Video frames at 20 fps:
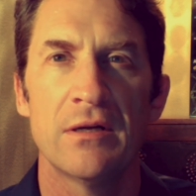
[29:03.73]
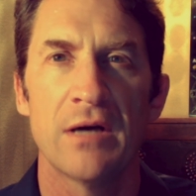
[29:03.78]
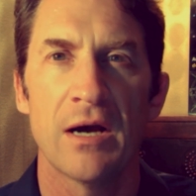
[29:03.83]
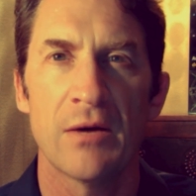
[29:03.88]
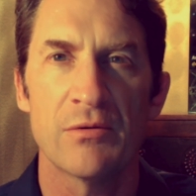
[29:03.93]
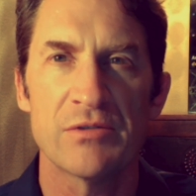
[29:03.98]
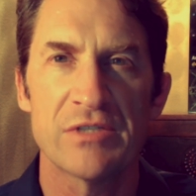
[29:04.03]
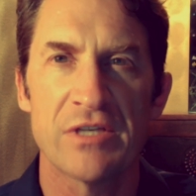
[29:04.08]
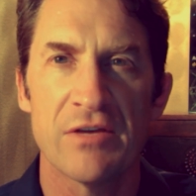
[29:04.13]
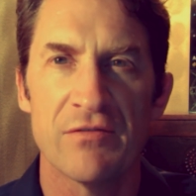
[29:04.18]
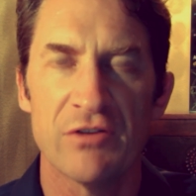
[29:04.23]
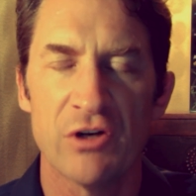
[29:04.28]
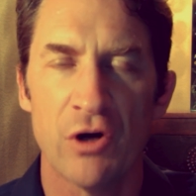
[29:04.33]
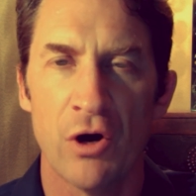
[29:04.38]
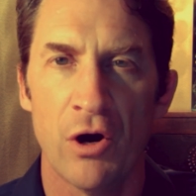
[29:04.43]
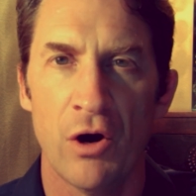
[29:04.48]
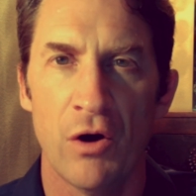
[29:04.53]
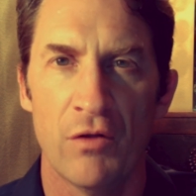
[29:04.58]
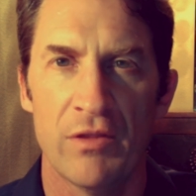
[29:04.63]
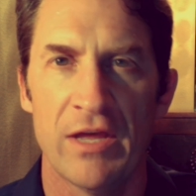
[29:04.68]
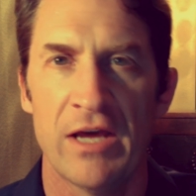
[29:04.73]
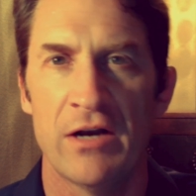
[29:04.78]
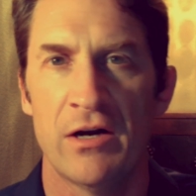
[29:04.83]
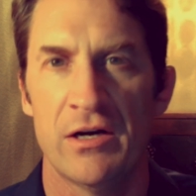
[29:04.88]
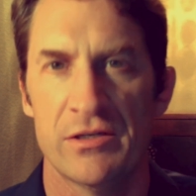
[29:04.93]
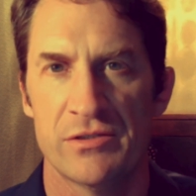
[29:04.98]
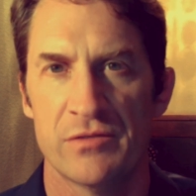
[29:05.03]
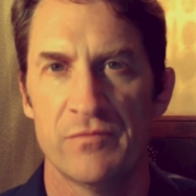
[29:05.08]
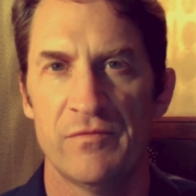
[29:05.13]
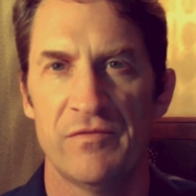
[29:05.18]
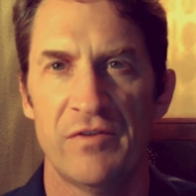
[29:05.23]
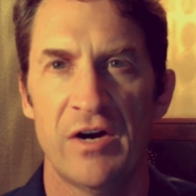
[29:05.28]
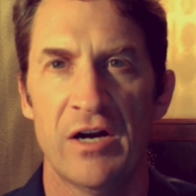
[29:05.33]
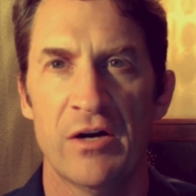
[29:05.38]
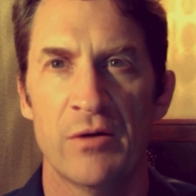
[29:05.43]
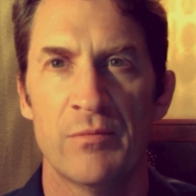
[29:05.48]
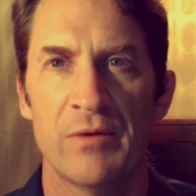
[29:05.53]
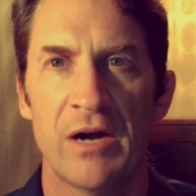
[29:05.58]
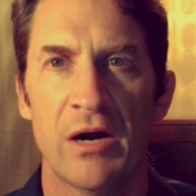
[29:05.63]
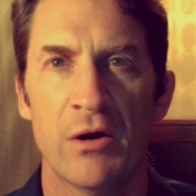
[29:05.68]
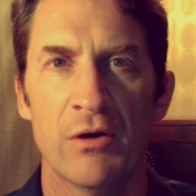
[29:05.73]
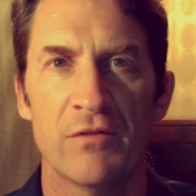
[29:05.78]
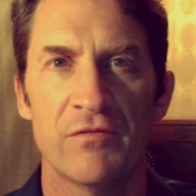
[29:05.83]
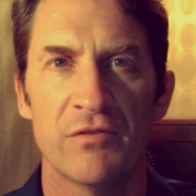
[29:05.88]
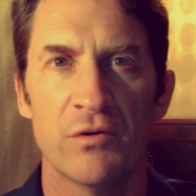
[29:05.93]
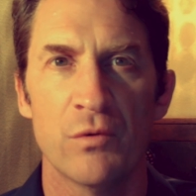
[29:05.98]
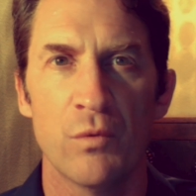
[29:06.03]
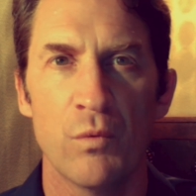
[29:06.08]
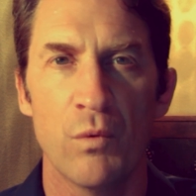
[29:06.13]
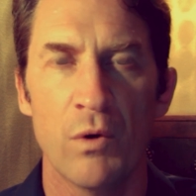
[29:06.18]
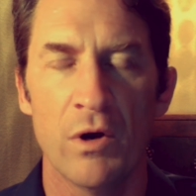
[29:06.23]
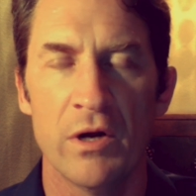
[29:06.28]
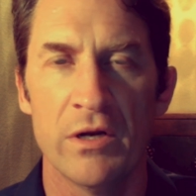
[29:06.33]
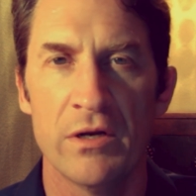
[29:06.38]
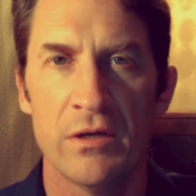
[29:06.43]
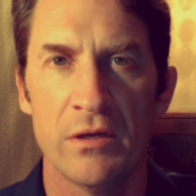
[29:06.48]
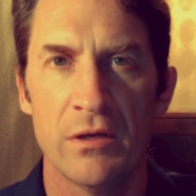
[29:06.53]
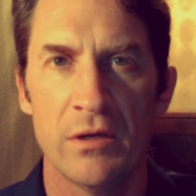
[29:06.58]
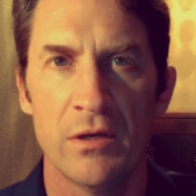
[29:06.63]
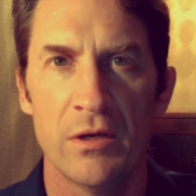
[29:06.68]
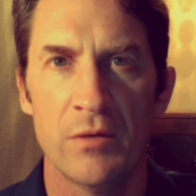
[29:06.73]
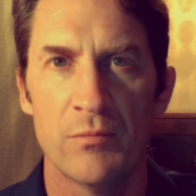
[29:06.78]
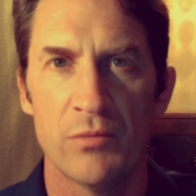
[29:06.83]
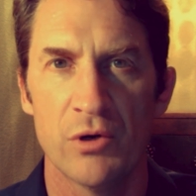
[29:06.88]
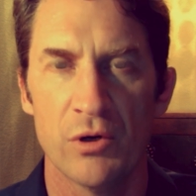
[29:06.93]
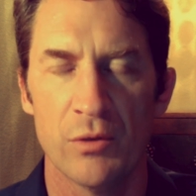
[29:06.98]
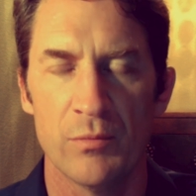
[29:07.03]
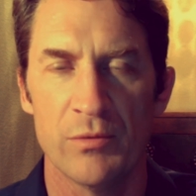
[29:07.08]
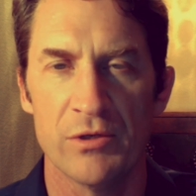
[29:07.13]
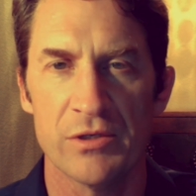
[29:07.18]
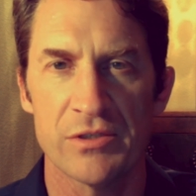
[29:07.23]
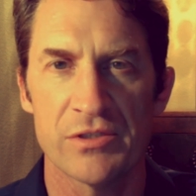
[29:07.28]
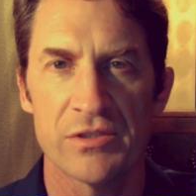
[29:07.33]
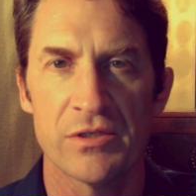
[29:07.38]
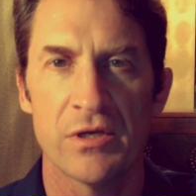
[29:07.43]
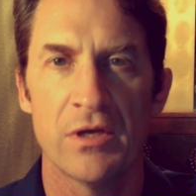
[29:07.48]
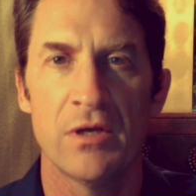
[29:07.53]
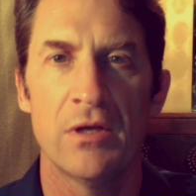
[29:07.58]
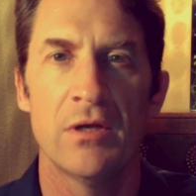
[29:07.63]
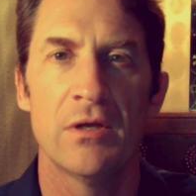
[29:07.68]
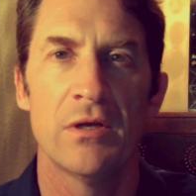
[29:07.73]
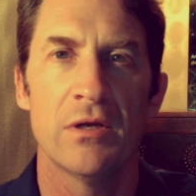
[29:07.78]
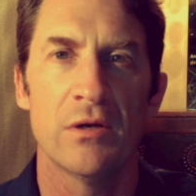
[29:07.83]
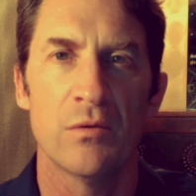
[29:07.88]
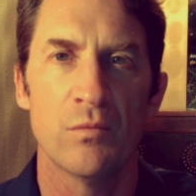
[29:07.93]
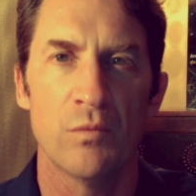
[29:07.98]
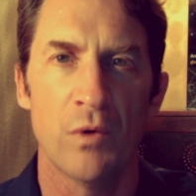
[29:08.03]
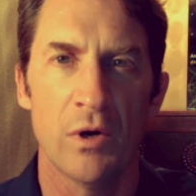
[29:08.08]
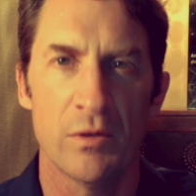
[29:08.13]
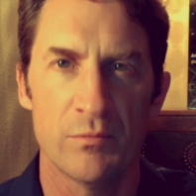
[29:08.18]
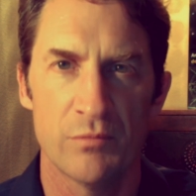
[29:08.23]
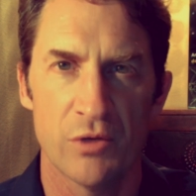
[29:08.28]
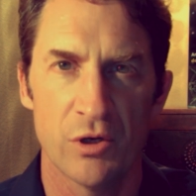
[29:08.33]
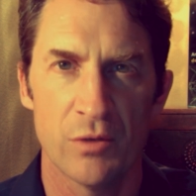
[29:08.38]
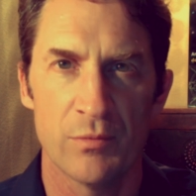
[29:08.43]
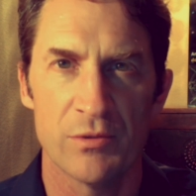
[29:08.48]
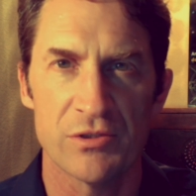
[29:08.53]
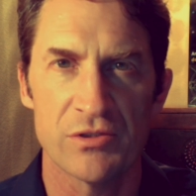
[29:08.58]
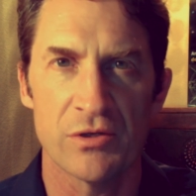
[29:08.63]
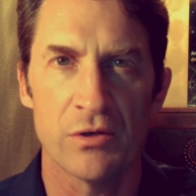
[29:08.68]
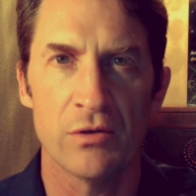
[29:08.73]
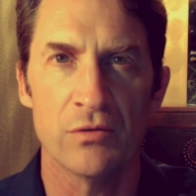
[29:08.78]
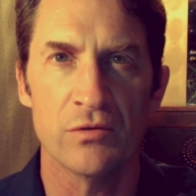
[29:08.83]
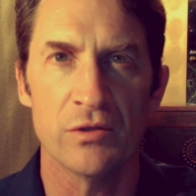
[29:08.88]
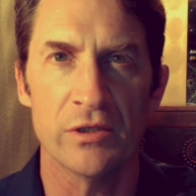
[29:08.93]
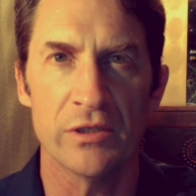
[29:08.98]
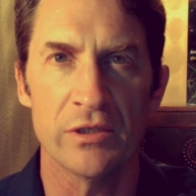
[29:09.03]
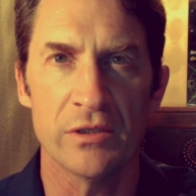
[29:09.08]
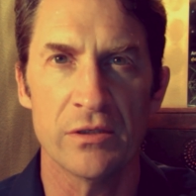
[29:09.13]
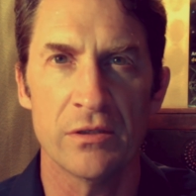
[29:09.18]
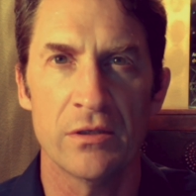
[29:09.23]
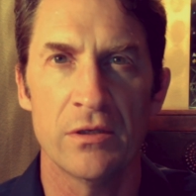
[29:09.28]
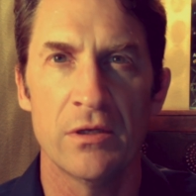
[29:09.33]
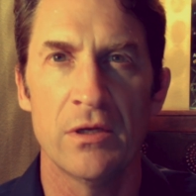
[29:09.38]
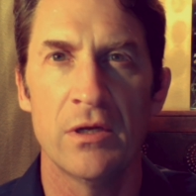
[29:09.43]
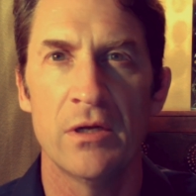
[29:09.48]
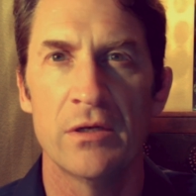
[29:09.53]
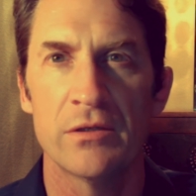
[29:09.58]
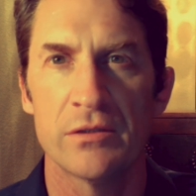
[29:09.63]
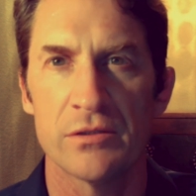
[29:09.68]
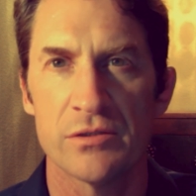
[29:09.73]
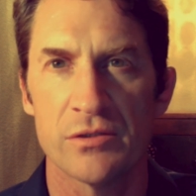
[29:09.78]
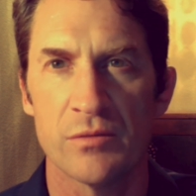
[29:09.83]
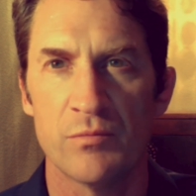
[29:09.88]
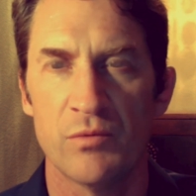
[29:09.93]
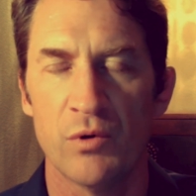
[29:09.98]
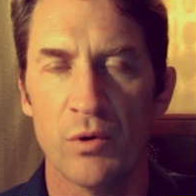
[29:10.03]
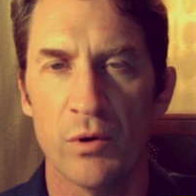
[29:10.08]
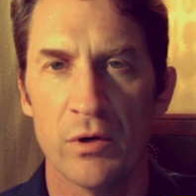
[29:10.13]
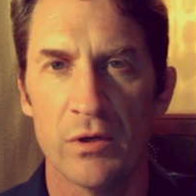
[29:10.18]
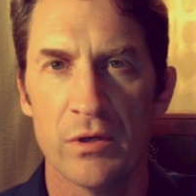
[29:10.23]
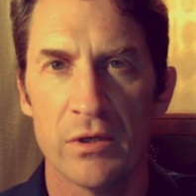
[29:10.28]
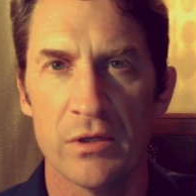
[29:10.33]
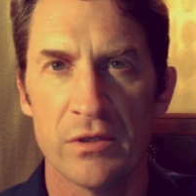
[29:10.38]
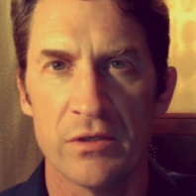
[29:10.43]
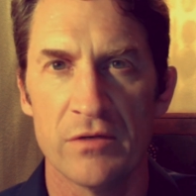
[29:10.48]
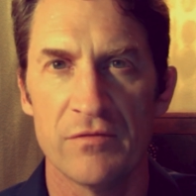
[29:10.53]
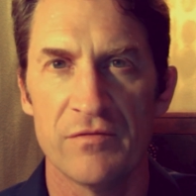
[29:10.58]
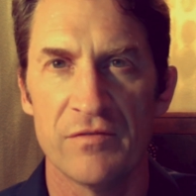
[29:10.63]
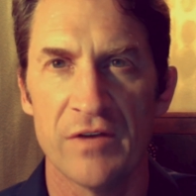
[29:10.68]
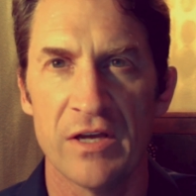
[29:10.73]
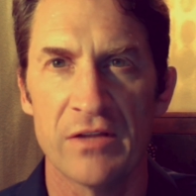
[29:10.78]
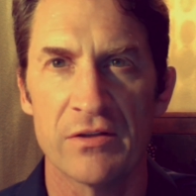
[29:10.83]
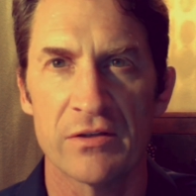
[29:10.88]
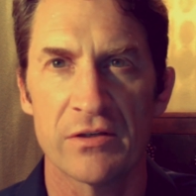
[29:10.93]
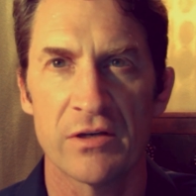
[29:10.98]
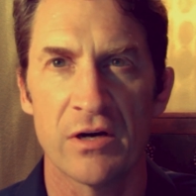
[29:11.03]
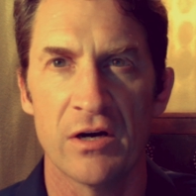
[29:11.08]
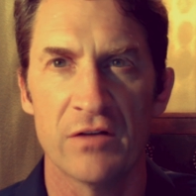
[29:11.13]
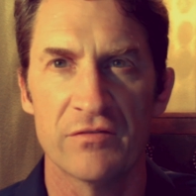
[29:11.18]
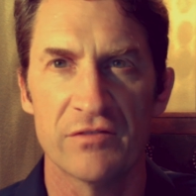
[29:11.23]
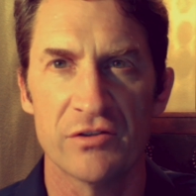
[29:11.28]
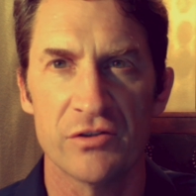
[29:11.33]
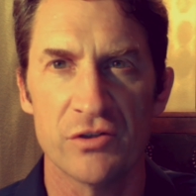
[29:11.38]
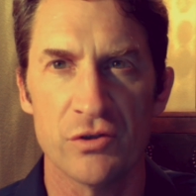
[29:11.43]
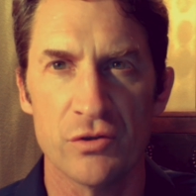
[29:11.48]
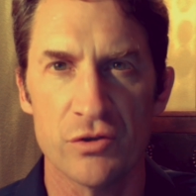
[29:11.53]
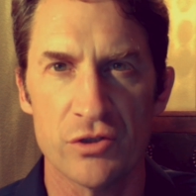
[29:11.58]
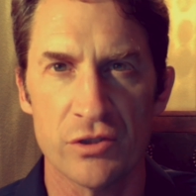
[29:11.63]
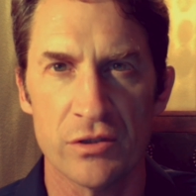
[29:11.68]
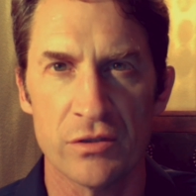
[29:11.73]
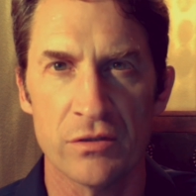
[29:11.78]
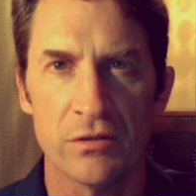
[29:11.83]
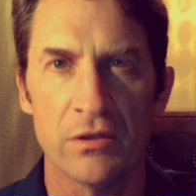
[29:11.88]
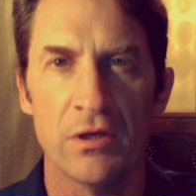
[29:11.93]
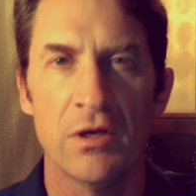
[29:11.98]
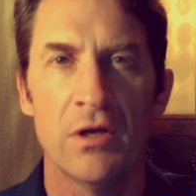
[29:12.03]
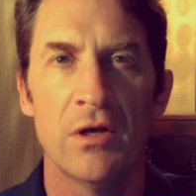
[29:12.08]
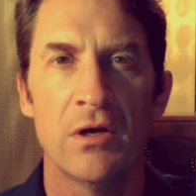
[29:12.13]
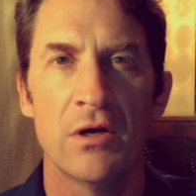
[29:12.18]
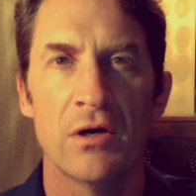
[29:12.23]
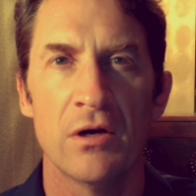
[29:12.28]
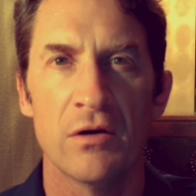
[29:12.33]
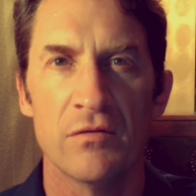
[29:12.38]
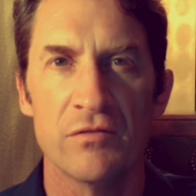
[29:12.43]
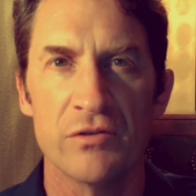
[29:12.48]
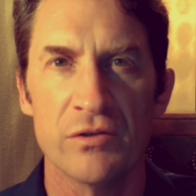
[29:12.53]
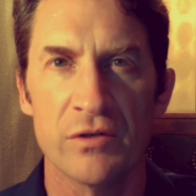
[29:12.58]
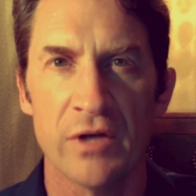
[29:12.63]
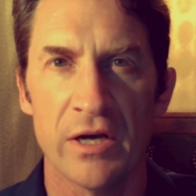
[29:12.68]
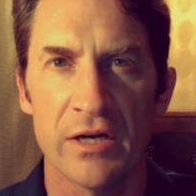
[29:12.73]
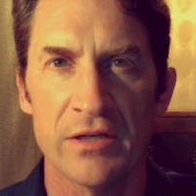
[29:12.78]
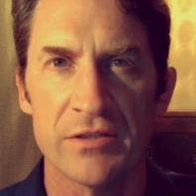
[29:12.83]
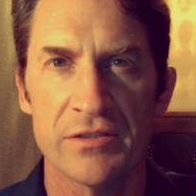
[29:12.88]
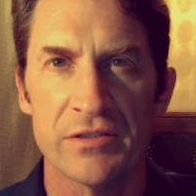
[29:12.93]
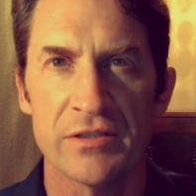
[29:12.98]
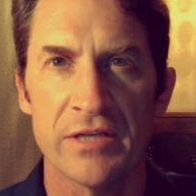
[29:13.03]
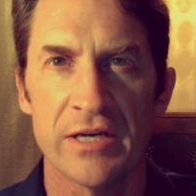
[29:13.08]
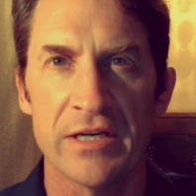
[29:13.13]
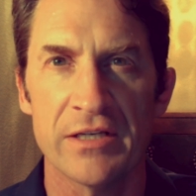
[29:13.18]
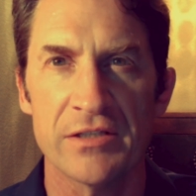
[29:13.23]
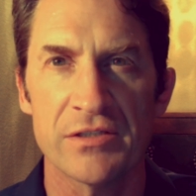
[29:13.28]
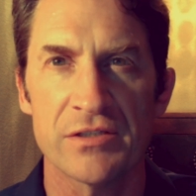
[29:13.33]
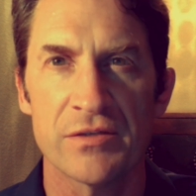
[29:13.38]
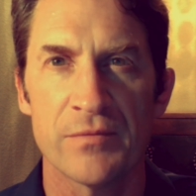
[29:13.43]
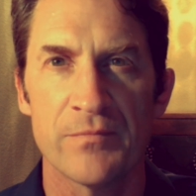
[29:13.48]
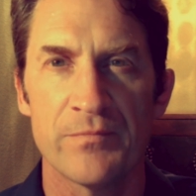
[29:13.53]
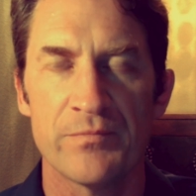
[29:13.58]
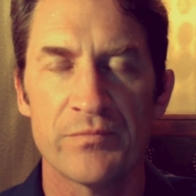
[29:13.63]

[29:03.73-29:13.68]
I was given all that awesome firepower for one purpose and one purpose only: to support and defend the Constitution of the United States.